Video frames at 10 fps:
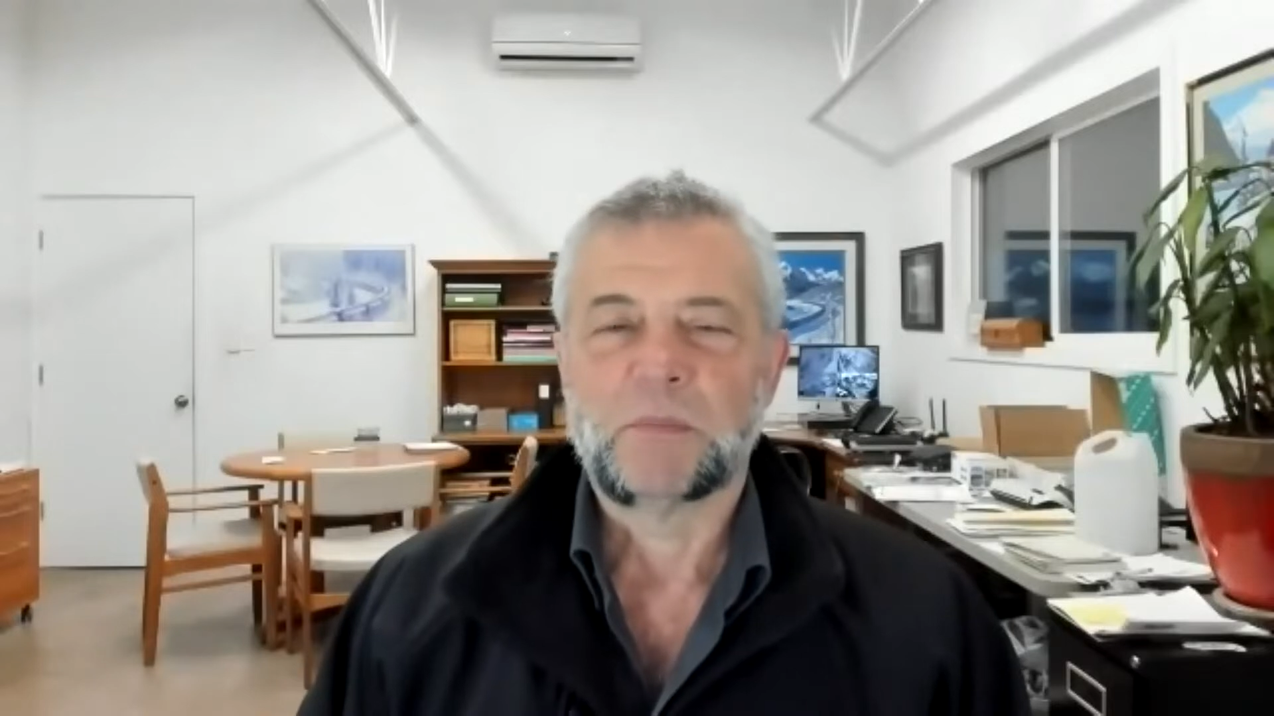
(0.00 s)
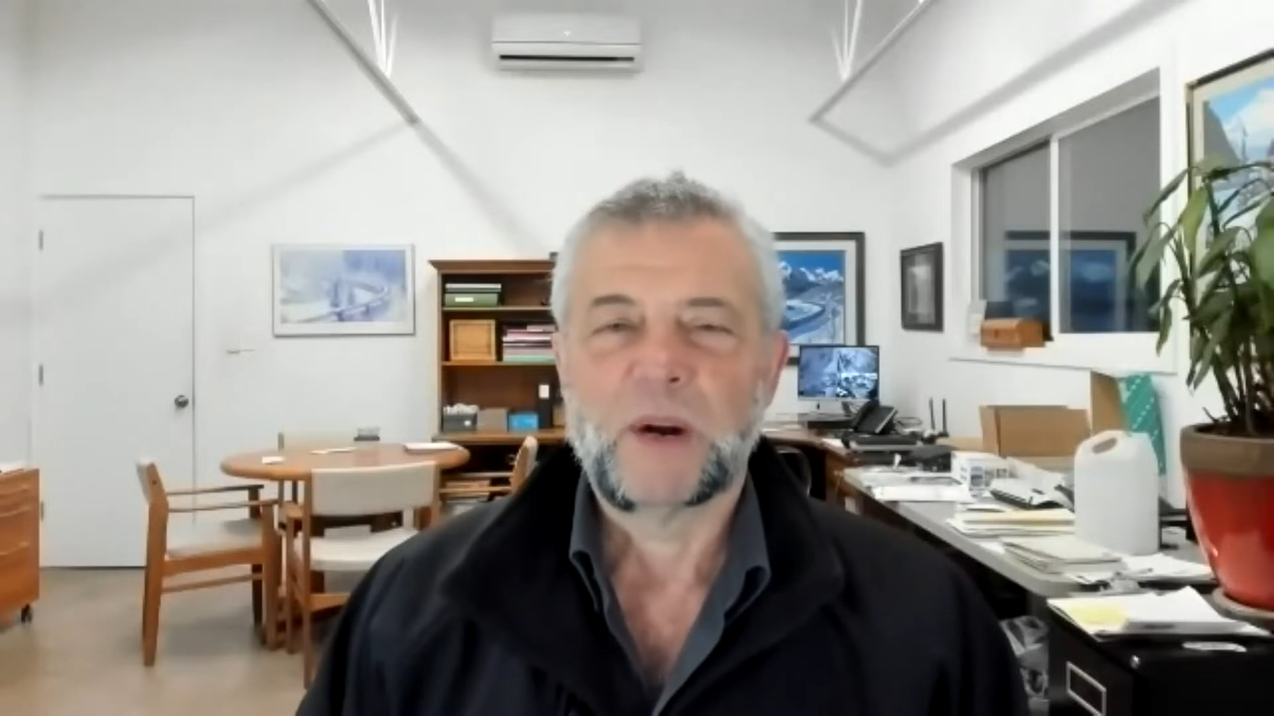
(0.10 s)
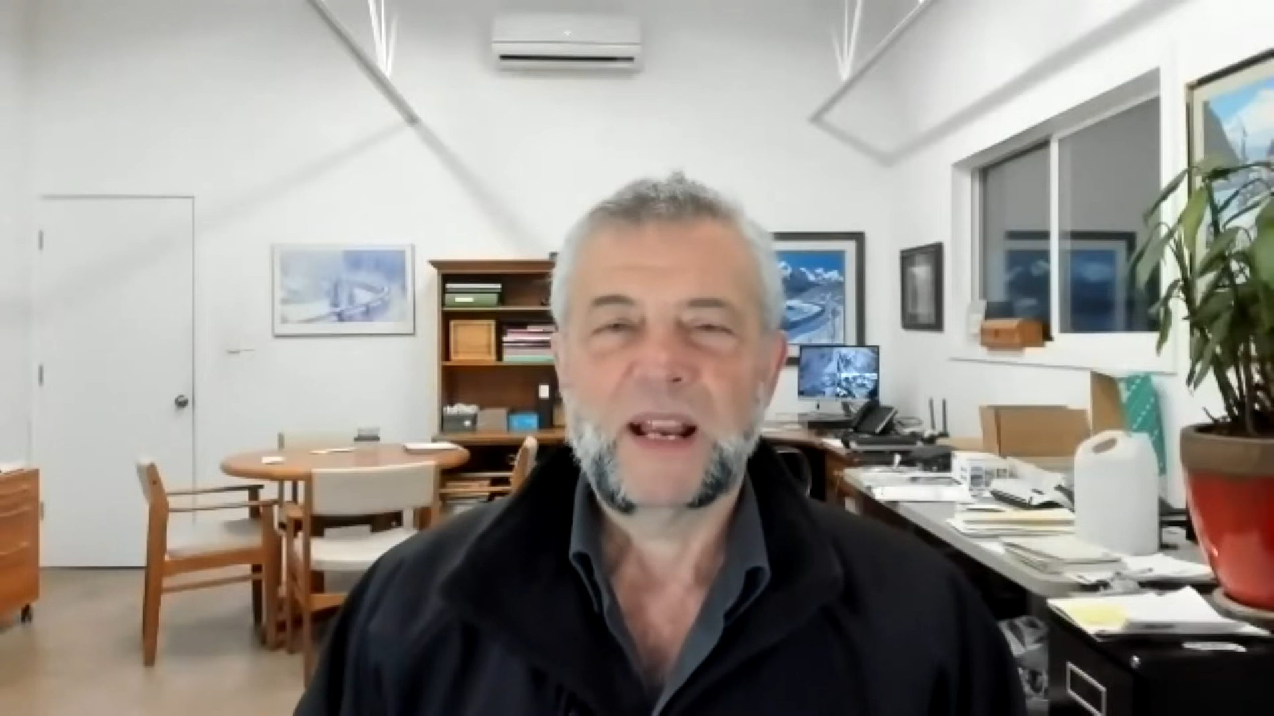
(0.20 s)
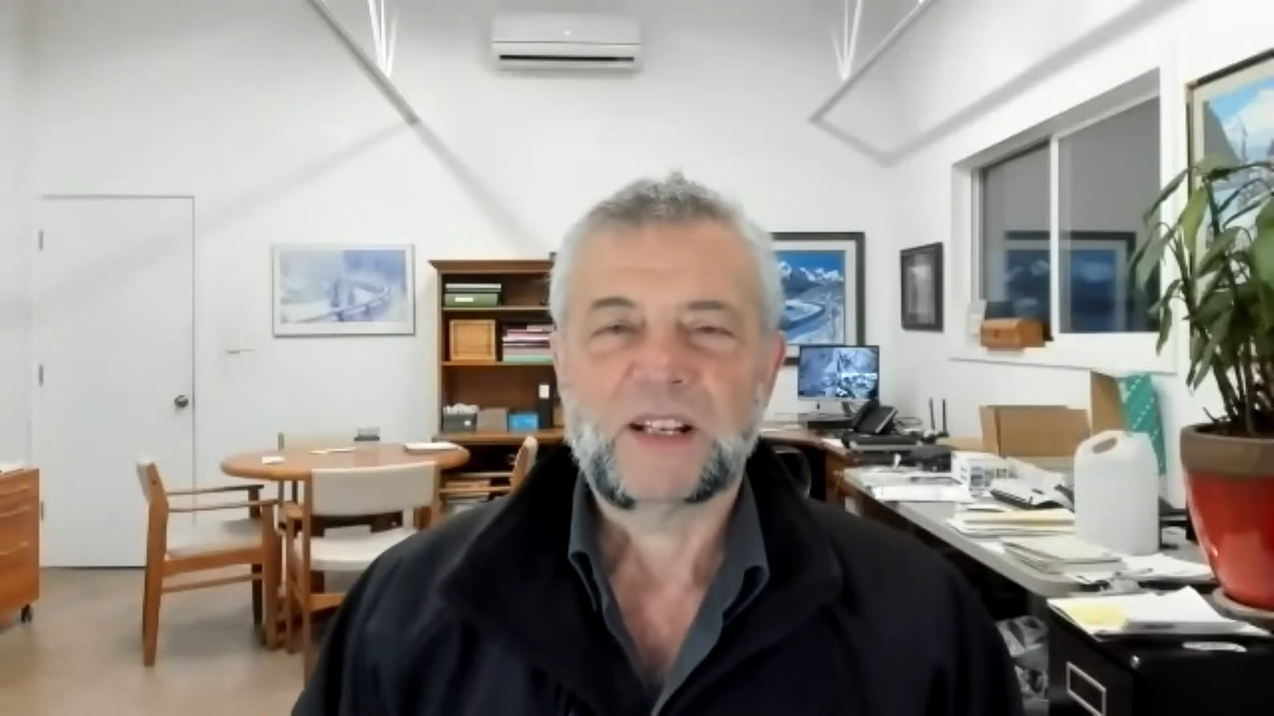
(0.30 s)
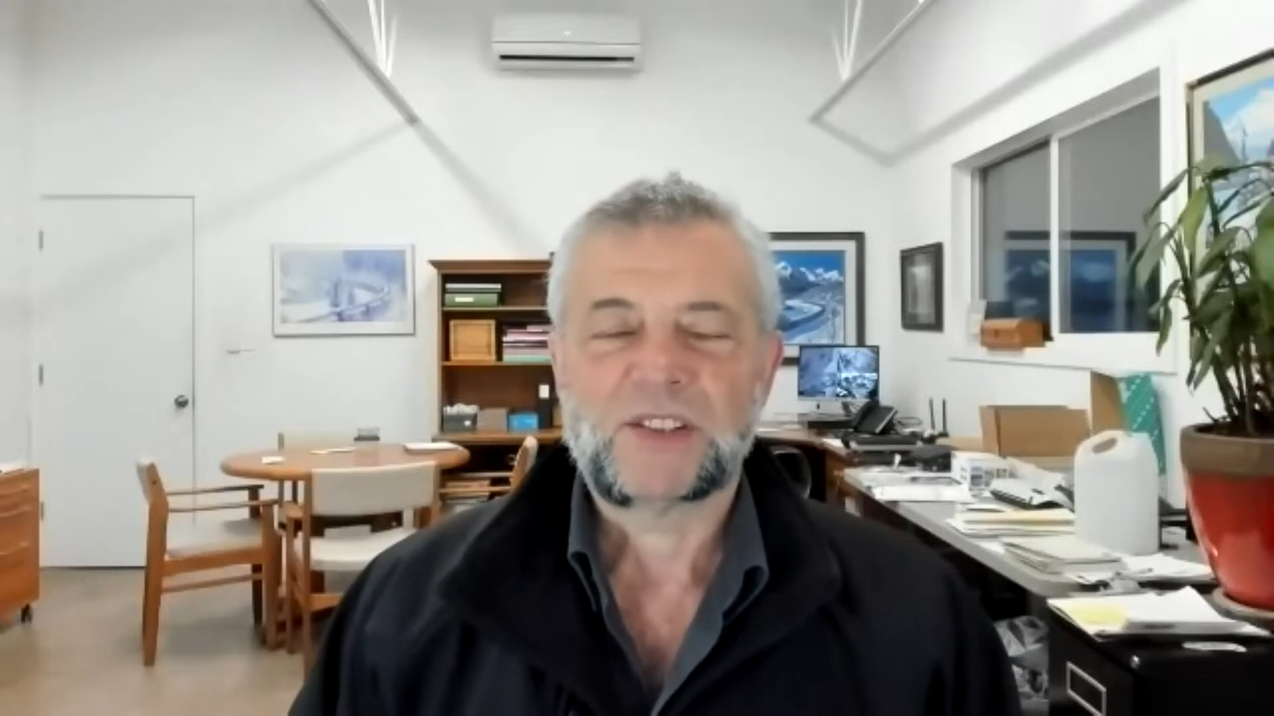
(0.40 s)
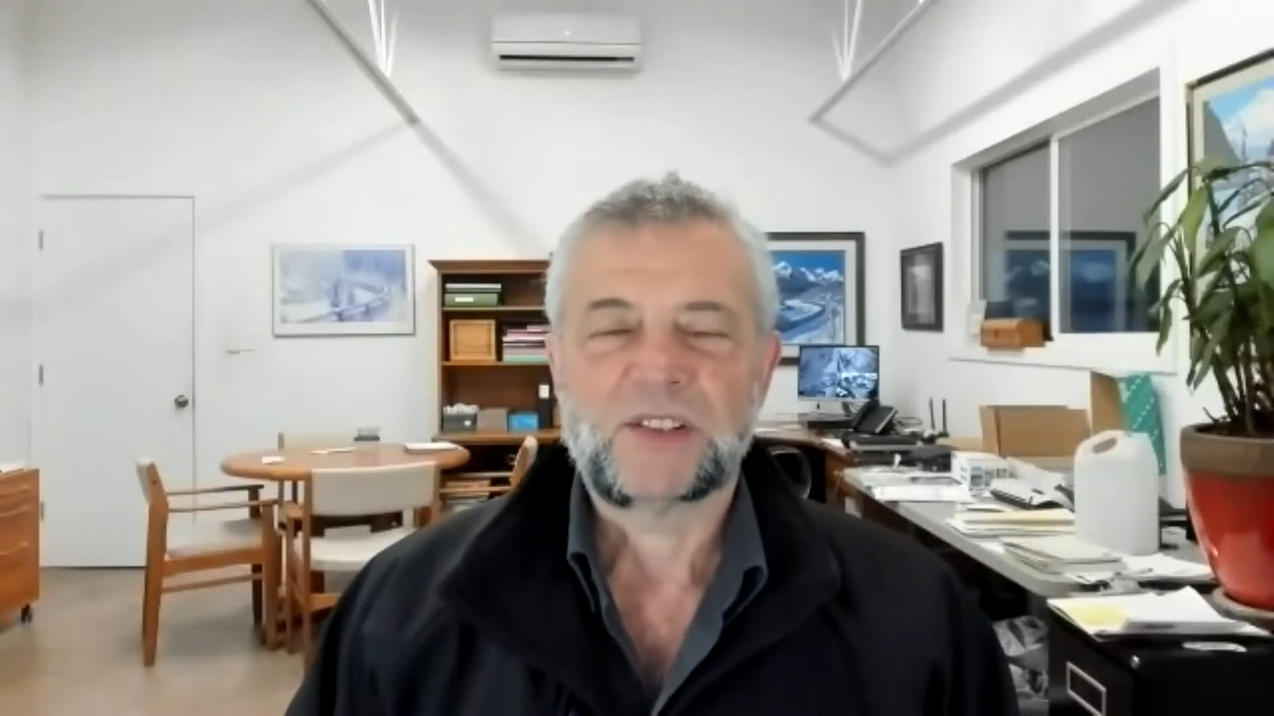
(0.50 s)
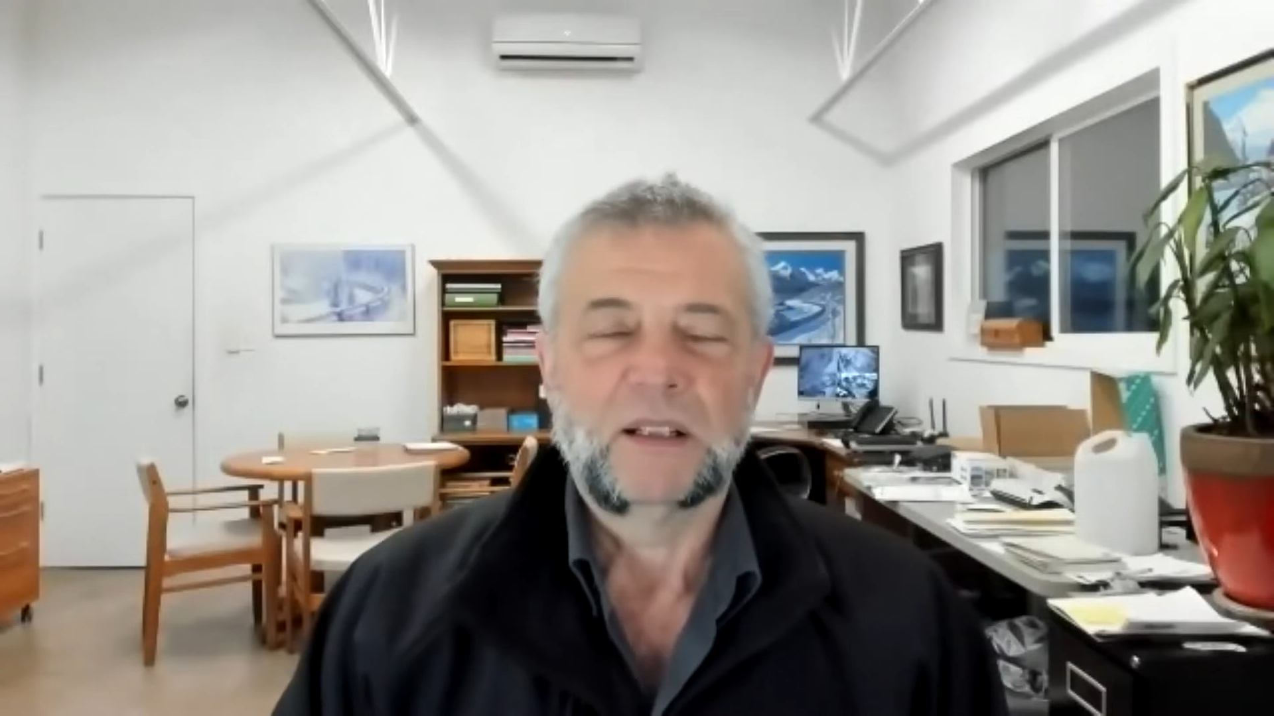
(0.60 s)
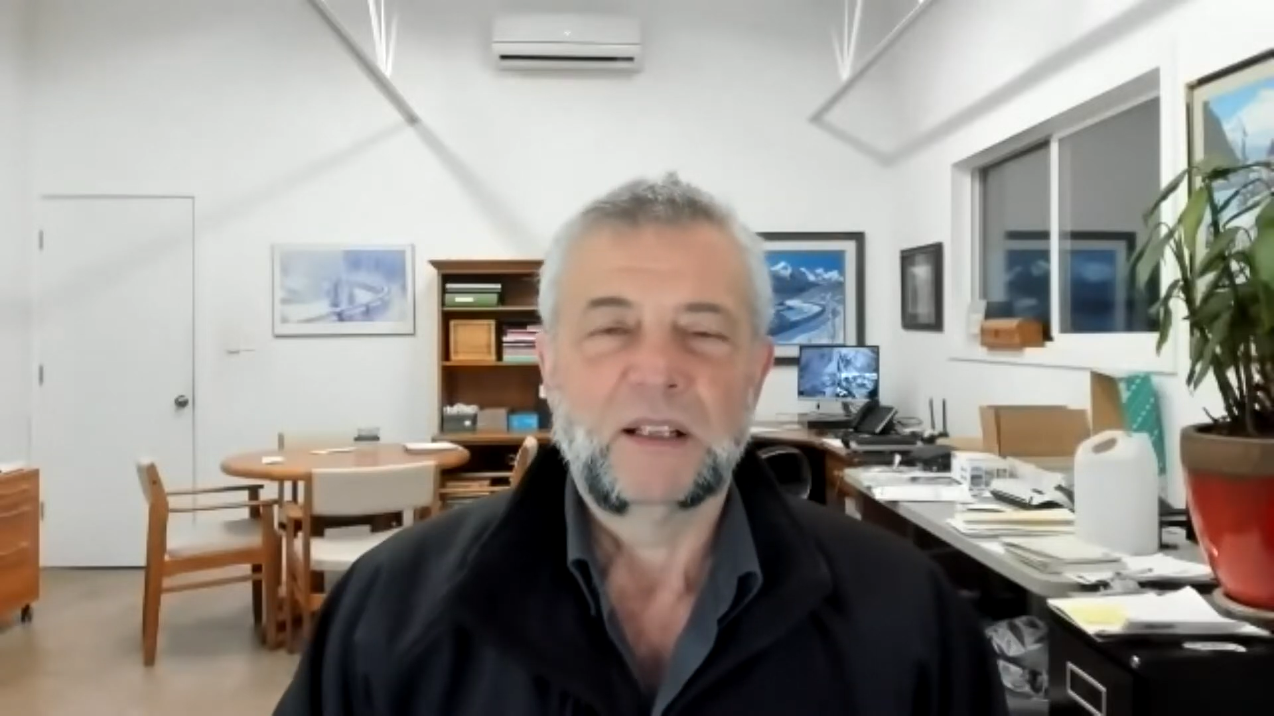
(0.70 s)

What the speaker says: brakes